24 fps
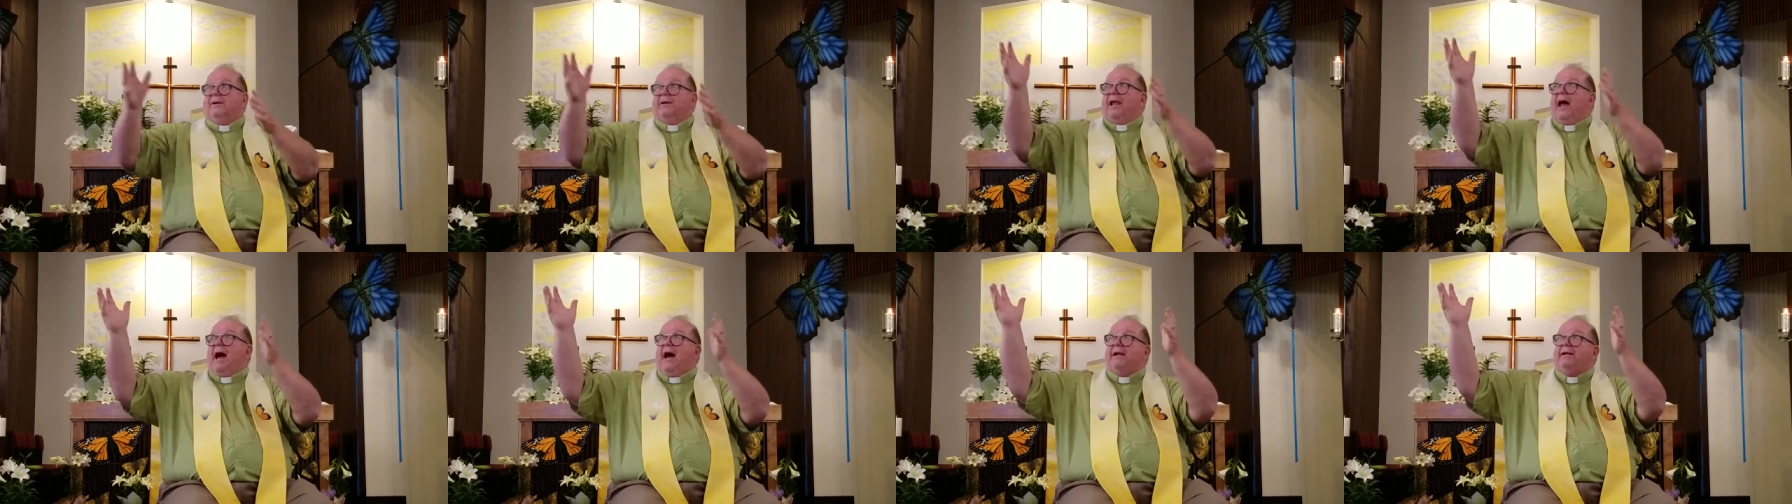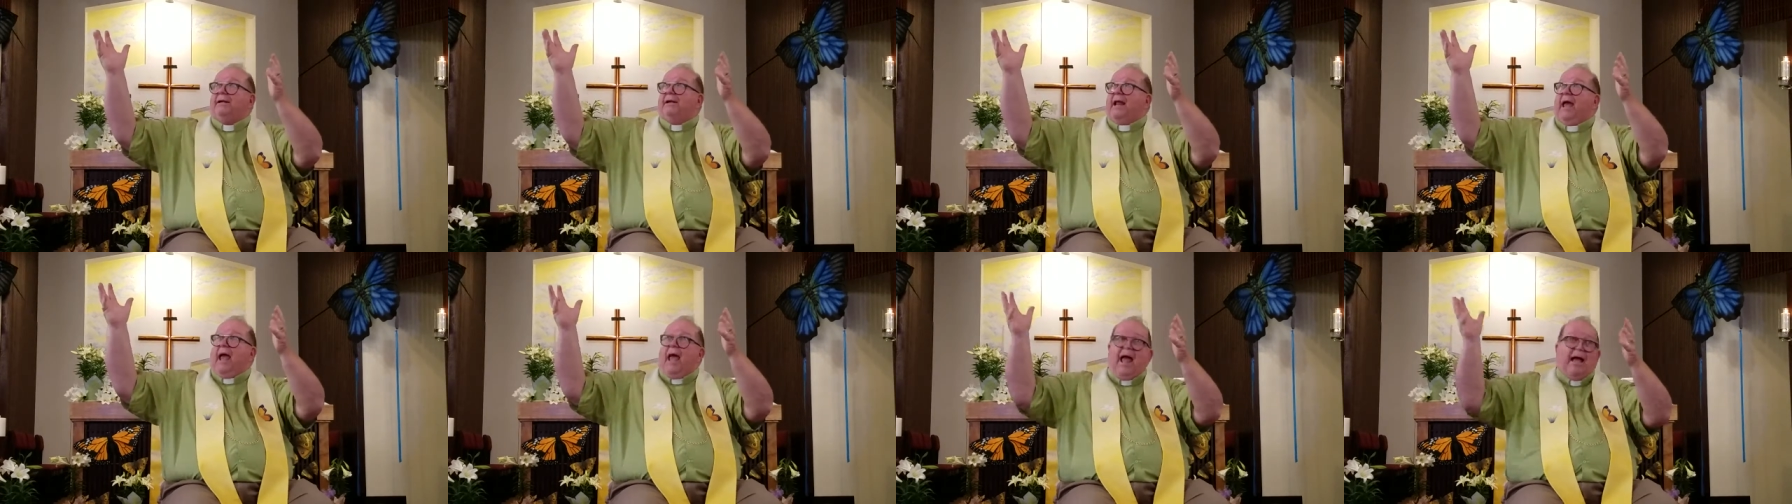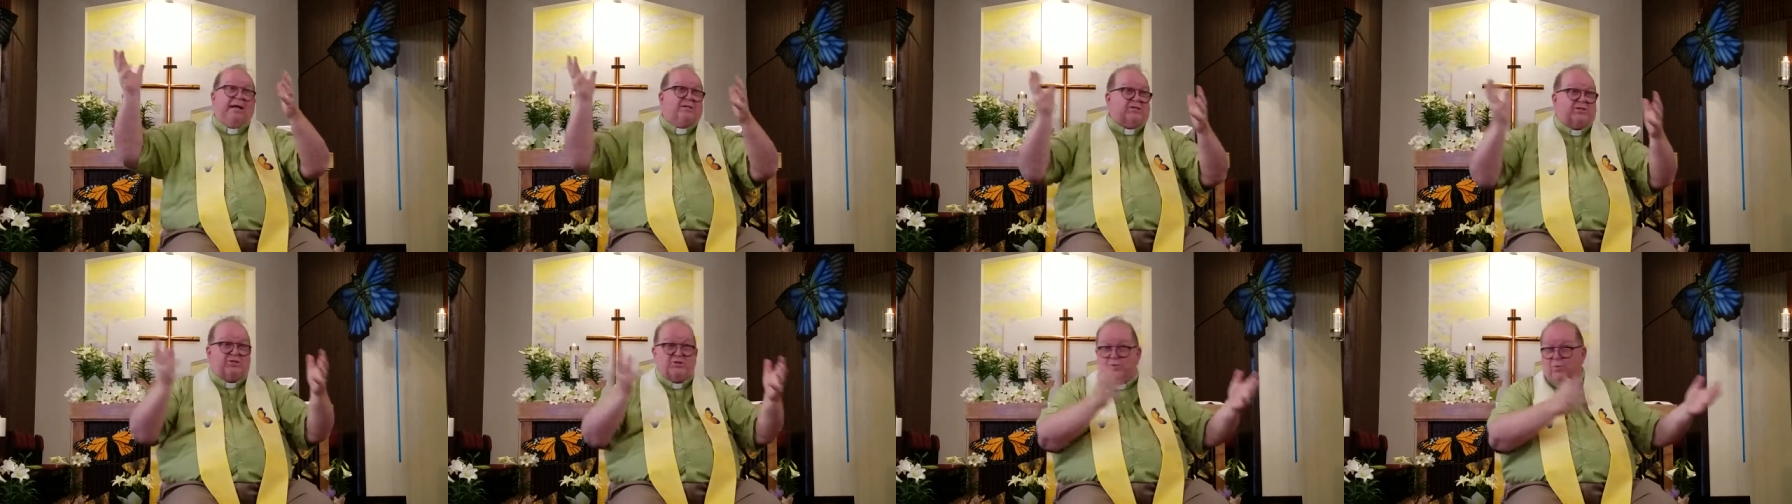not an
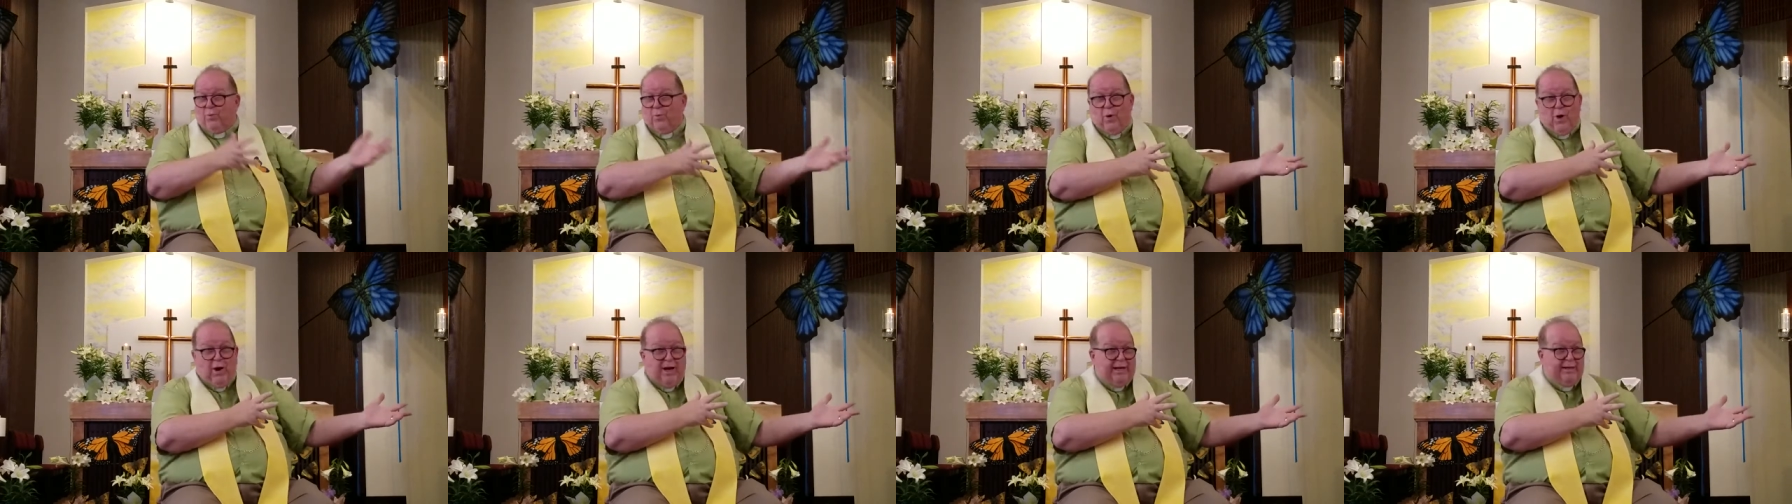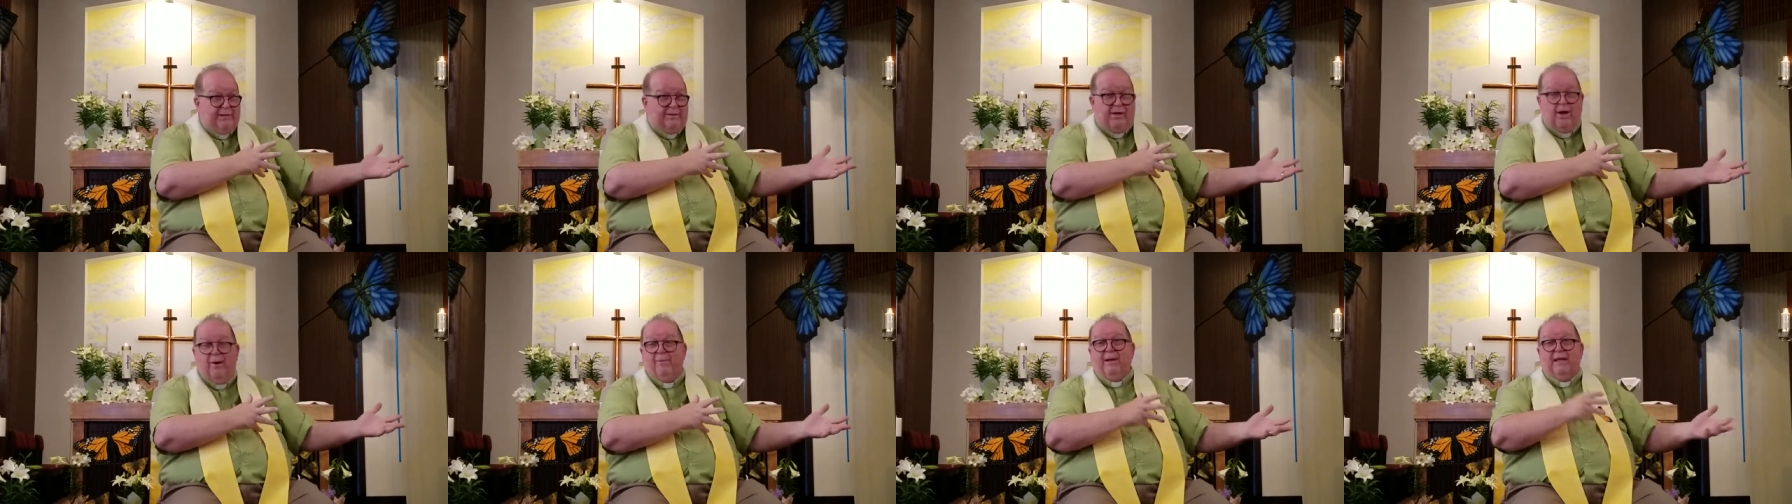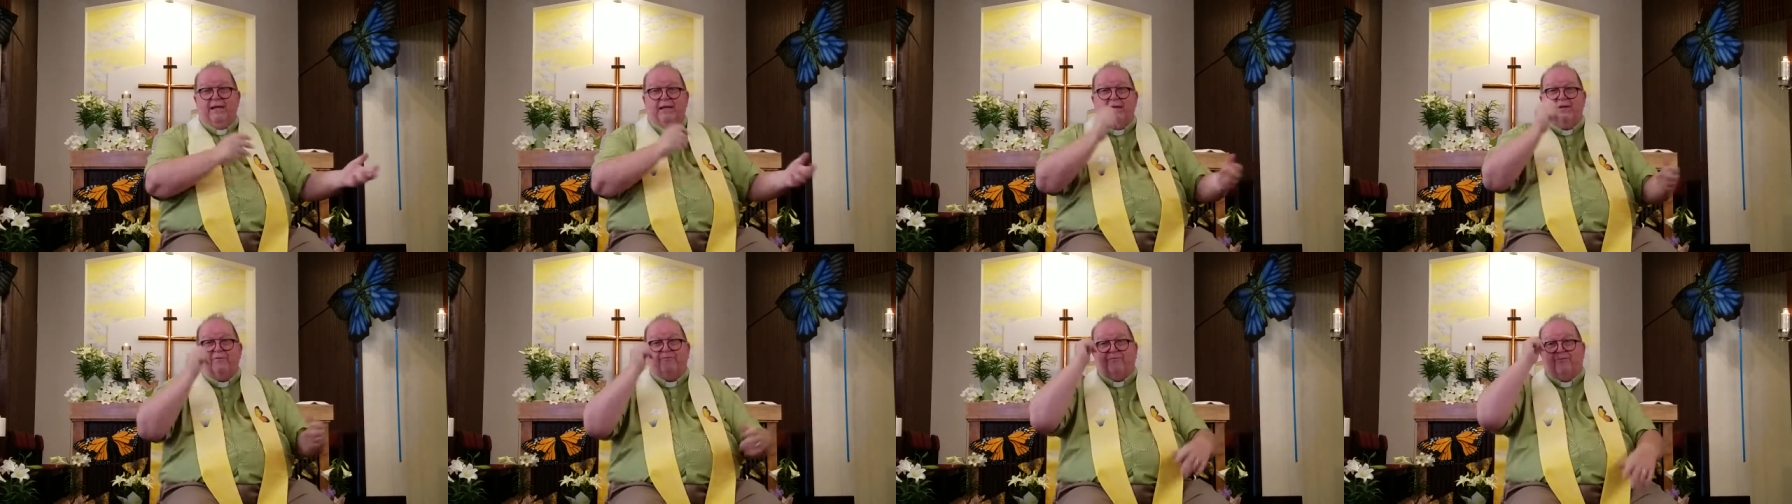asteroid
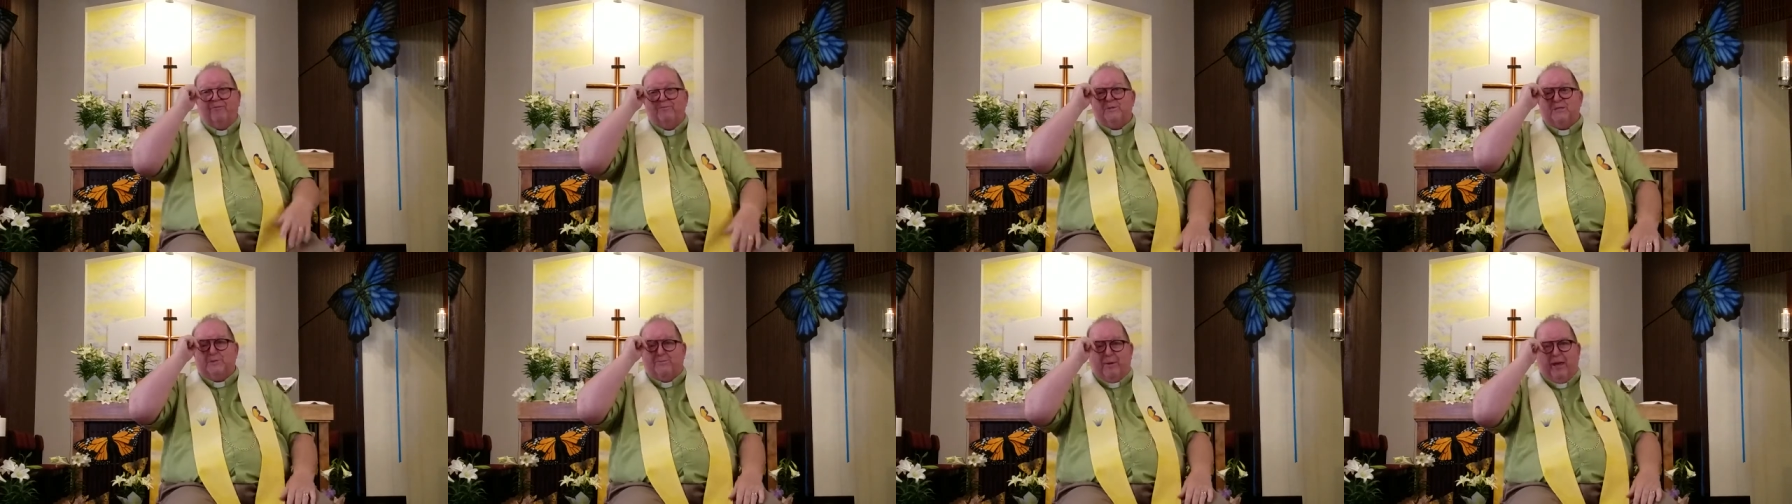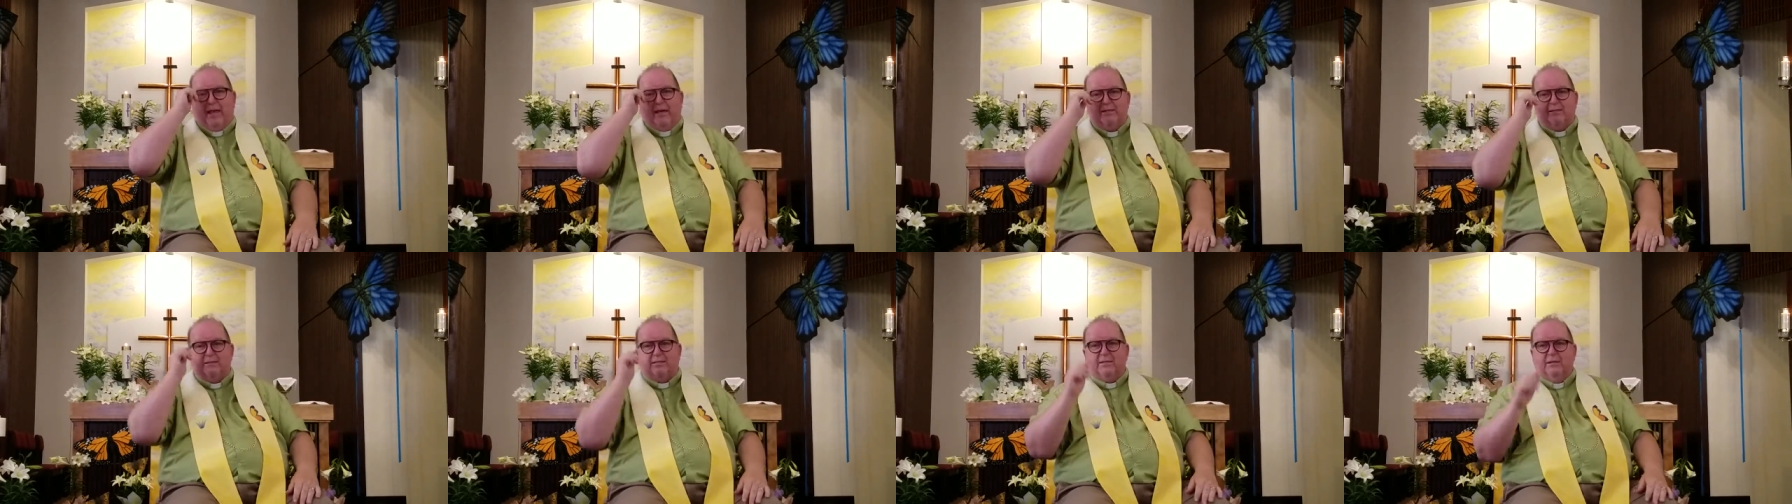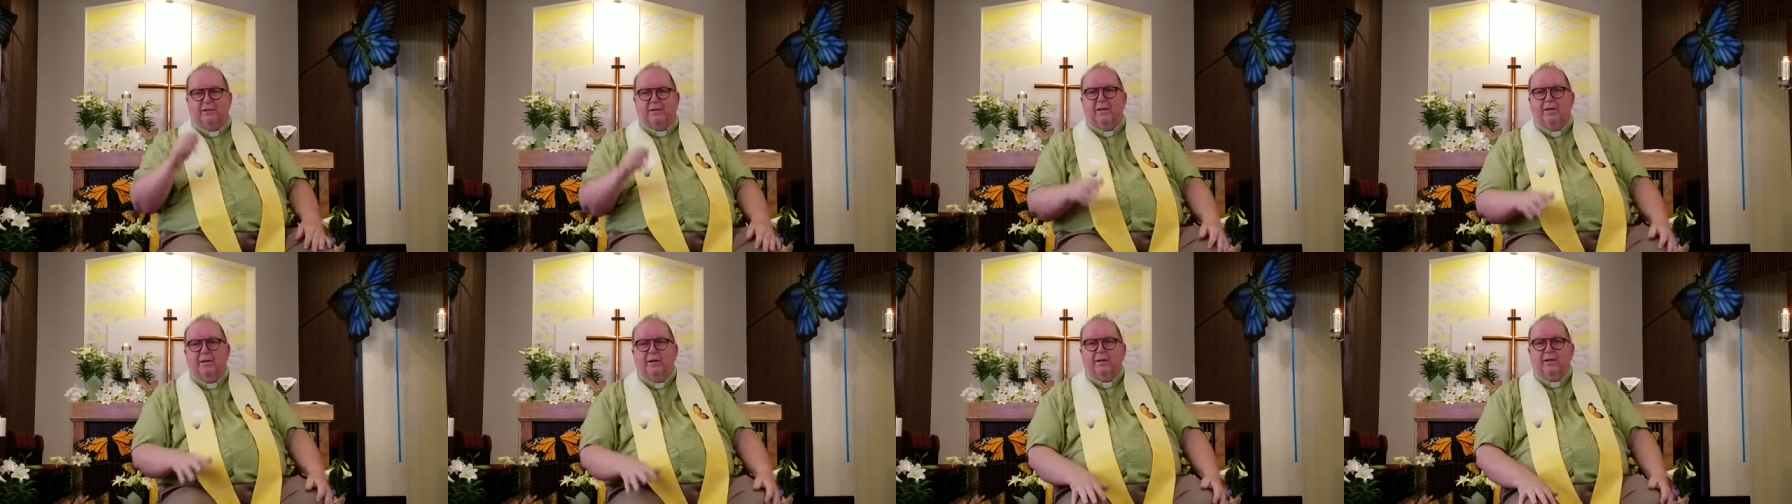coming in from space
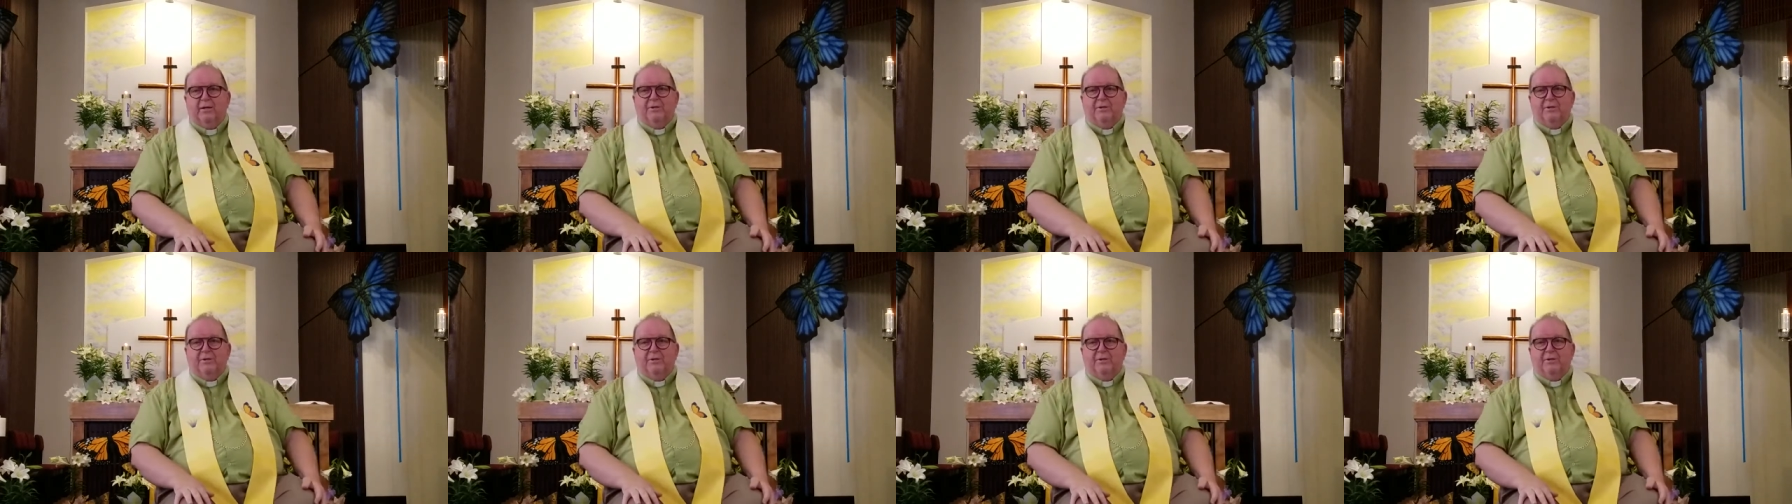and